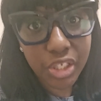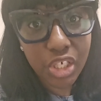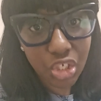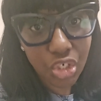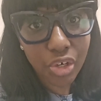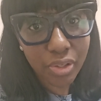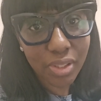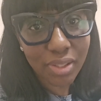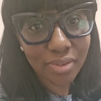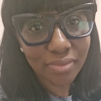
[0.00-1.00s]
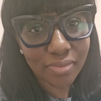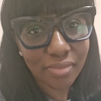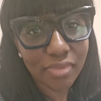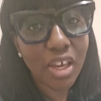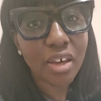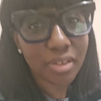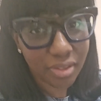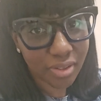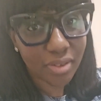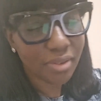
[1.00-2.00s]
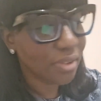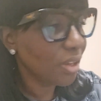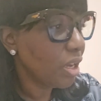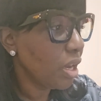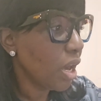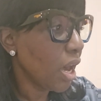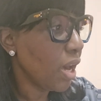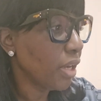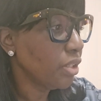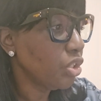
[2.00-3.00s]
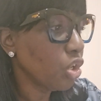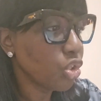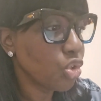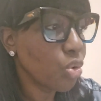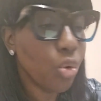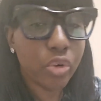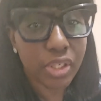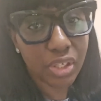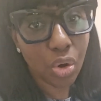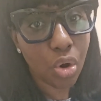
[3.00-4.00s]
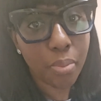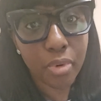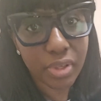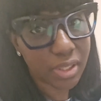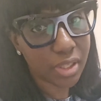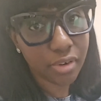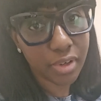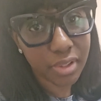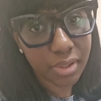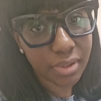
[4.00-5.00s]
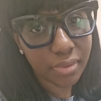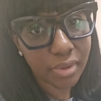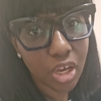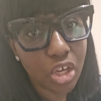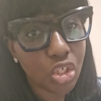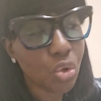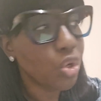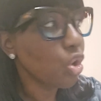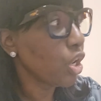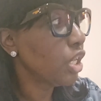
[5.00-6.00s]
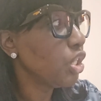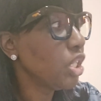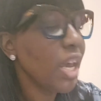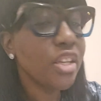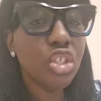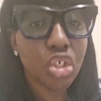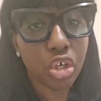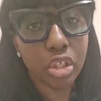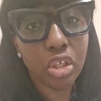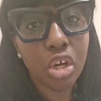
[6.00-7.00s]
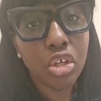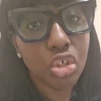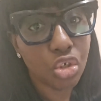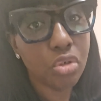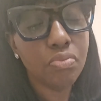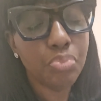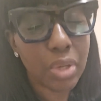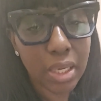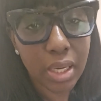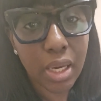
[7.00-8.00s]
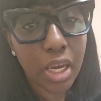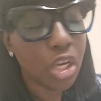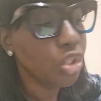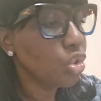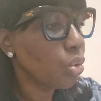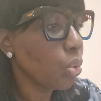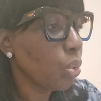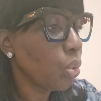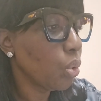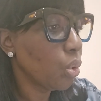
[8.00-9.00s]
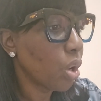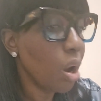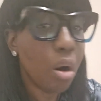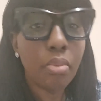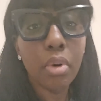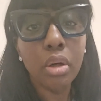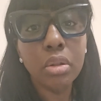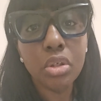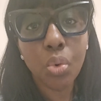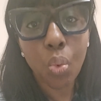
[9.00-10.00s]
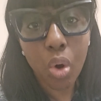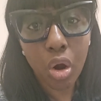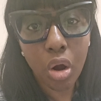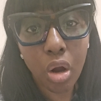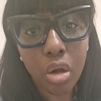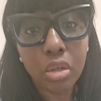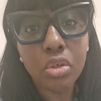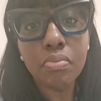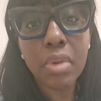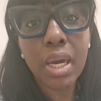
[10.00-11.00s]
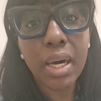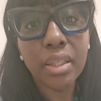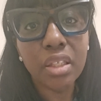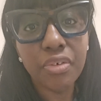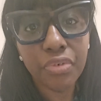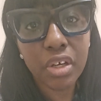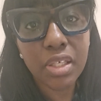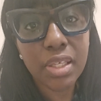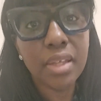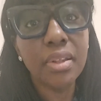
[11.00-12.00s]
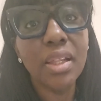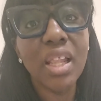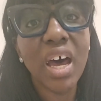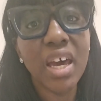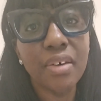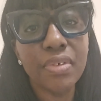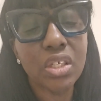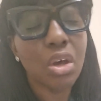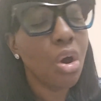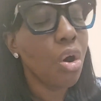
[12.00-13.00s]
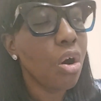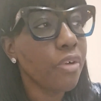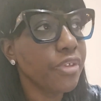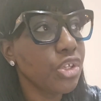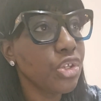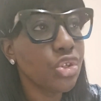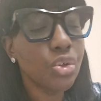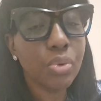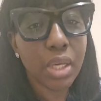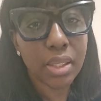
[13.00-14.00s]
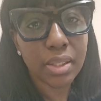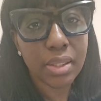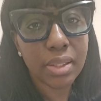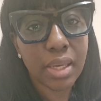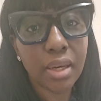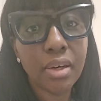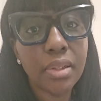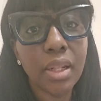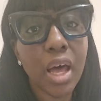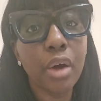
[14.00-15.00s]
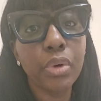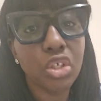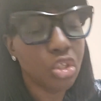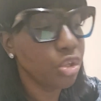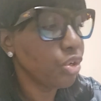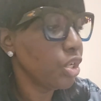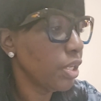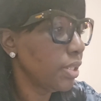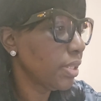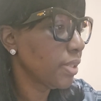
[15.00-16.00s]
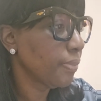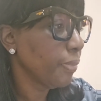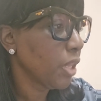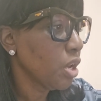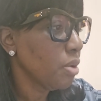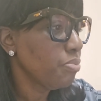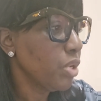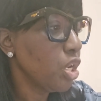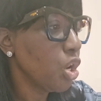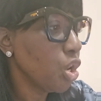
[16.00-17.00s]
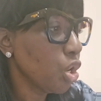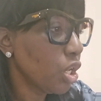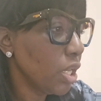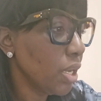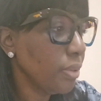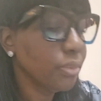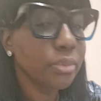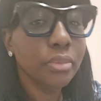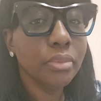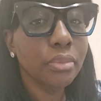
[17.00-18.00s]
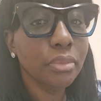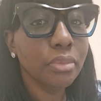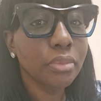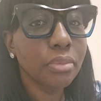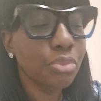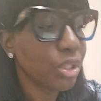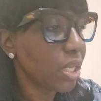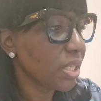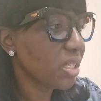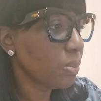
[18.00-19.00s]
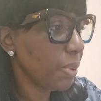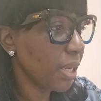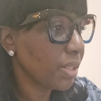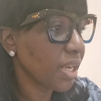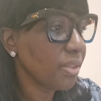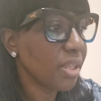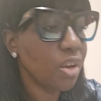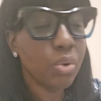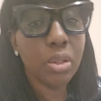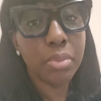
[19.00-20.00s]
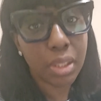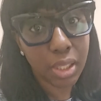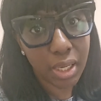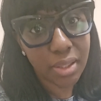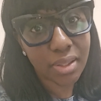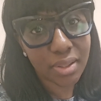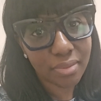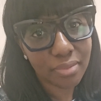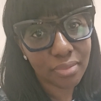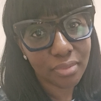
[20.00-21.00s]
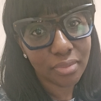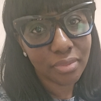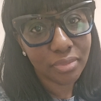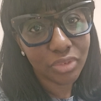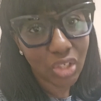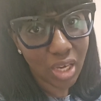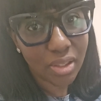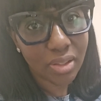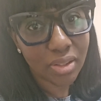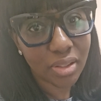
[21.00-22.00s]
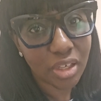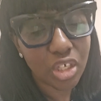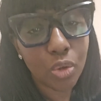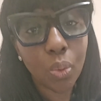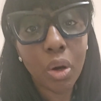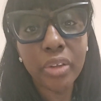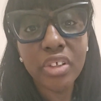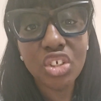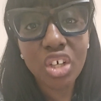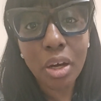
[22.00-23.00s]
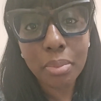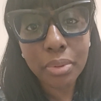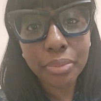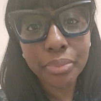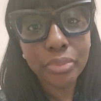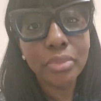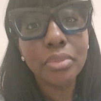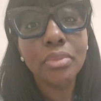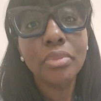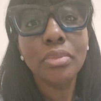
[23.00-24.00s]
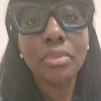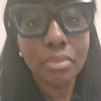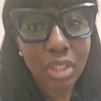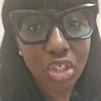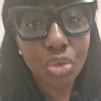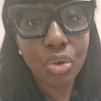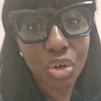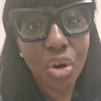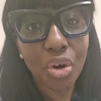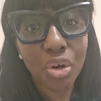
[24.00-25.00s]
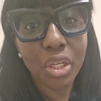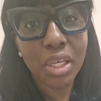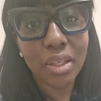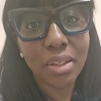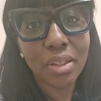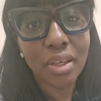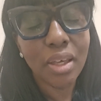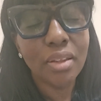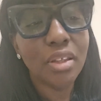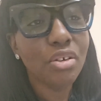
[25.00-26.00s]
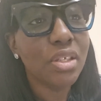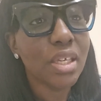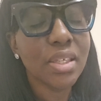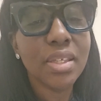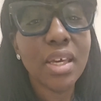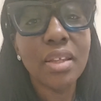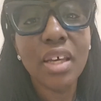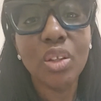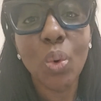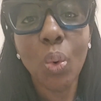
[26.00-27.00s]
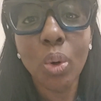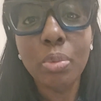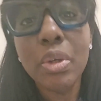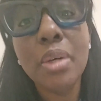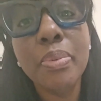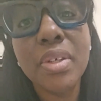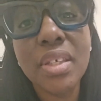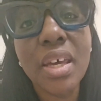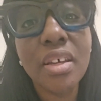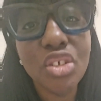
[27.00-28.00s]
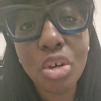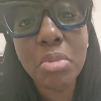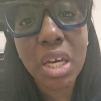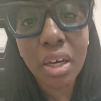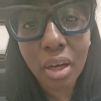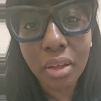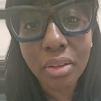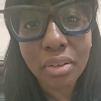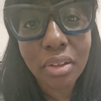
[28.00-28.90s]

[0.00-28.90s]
teachers, yes, and not tourists or mercenaries. So your intention should be to come to work to make a difference in the lives of the students, second language learners. Be early, but expect that they will be late. Yes, you want the job? Make sure you're early. There is a saying that old people say in Jamaica,